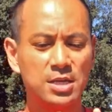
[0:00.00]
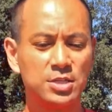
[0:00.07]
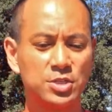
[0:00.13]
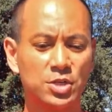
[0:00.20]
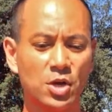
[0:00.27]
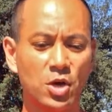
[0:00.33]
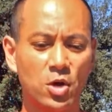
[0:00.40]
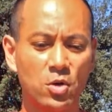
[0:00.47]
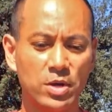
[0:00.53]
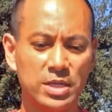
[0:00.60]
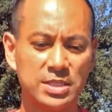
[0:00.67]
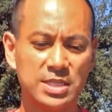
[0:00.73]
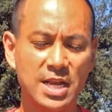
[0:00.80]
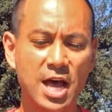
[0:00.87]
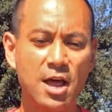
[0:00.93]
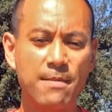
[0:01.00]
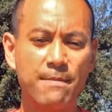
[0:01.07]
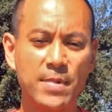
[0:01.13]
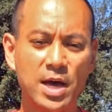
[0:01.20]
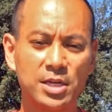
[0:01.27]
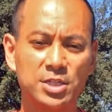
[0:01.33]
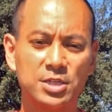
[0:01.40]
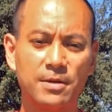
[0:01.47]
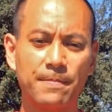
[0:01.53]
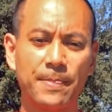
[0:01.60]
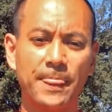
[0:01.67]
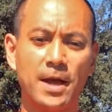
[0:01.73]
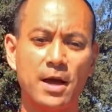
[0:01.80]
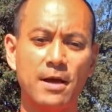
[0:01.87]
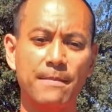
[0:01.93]
So it's not much.
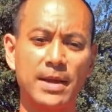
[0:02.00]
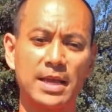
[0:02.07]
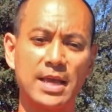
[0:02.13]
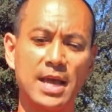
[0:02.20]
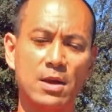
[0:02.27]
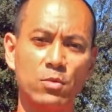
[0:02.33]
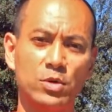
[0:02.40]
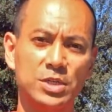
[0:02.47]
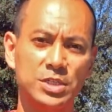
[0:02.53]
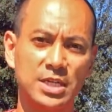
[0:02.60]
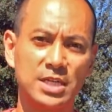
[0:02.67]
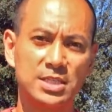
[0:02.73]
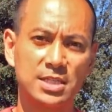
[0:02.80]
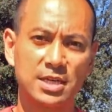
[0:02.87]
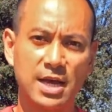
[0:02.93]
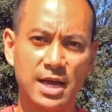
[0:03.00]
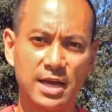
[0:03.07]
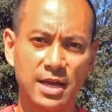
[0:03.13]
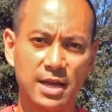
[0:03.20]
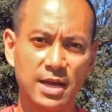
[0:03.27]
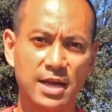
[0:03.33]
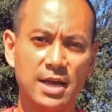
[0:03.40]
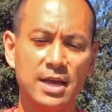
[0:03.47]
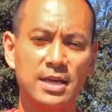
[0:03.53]
Again, we're just kind of